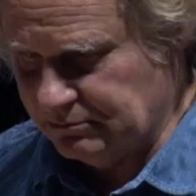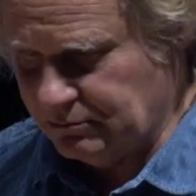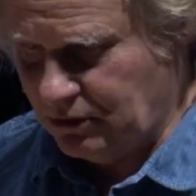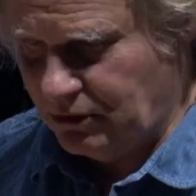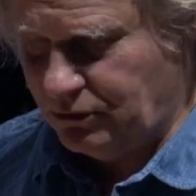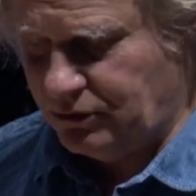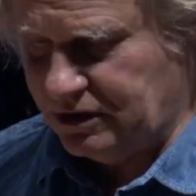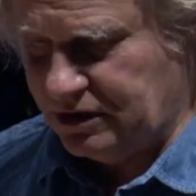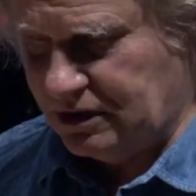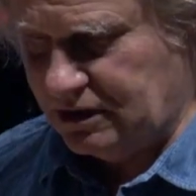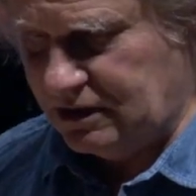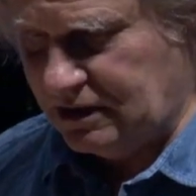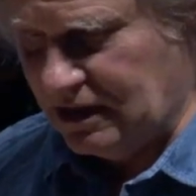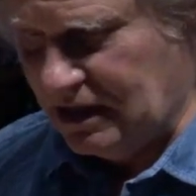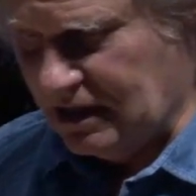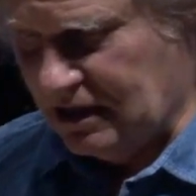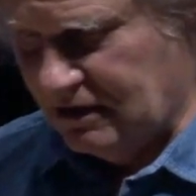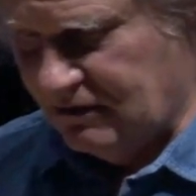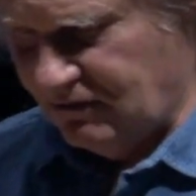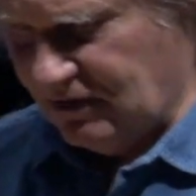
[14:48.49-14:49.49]
Bowen in
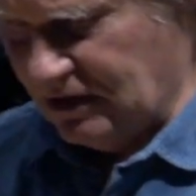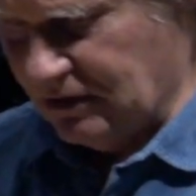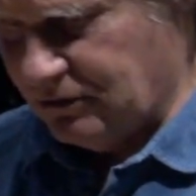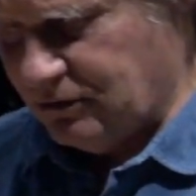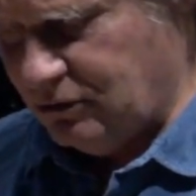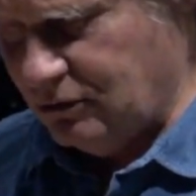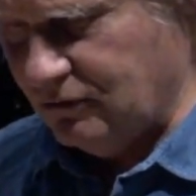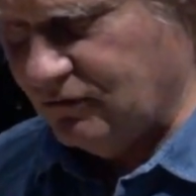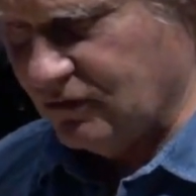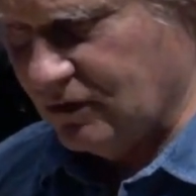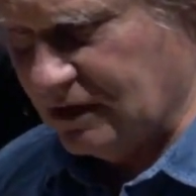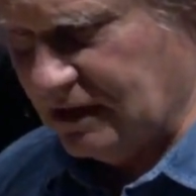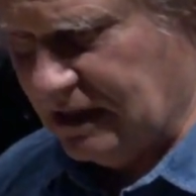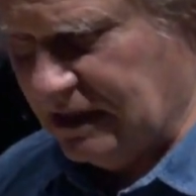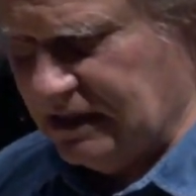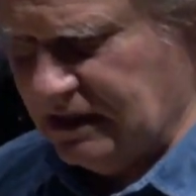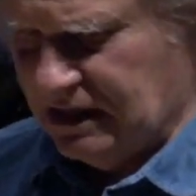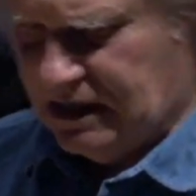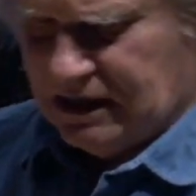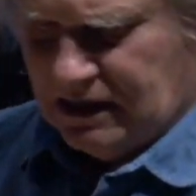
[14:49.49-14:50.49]
Vancouver, and
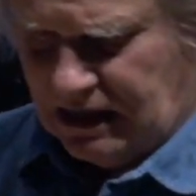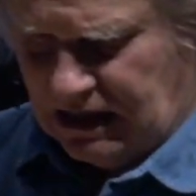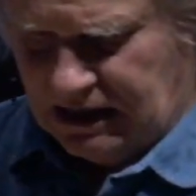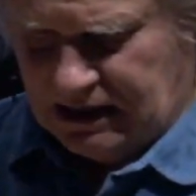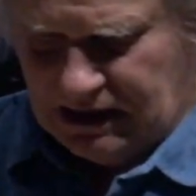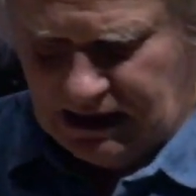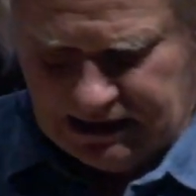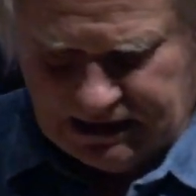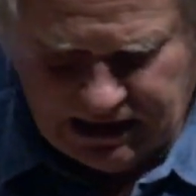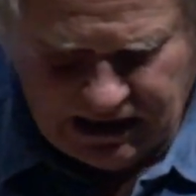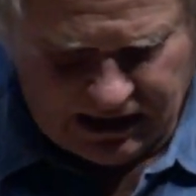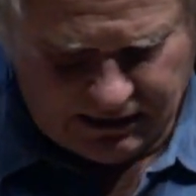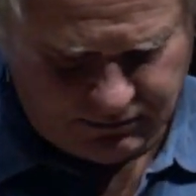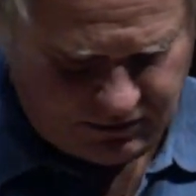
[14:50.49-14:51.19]
I came